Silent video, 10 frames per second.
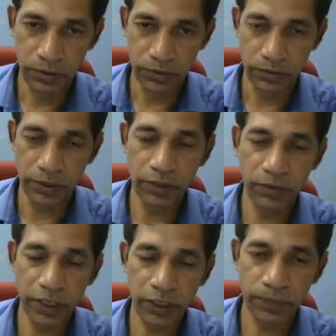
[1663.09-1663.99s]
So
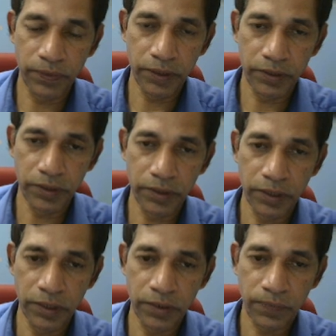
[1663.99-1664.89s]
regular expression
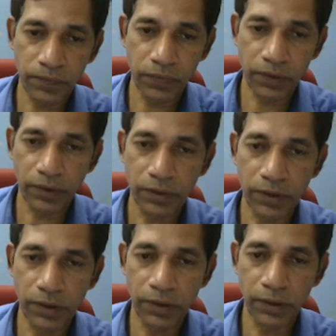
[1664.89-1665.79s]
is,
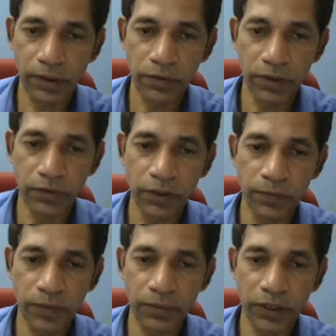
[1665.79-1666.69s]
you are
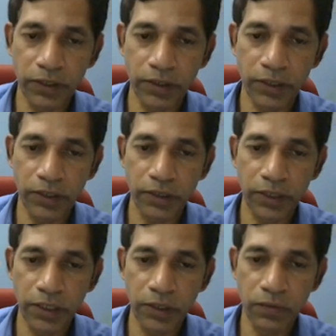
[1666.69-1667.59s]
going from the state
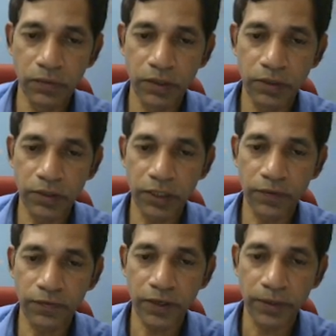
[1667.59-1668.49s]
3 to the state
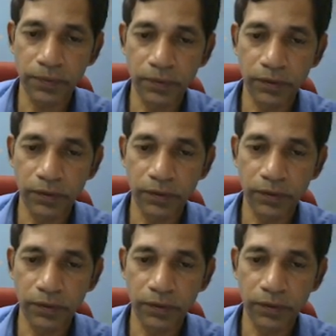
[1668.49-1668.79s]
5.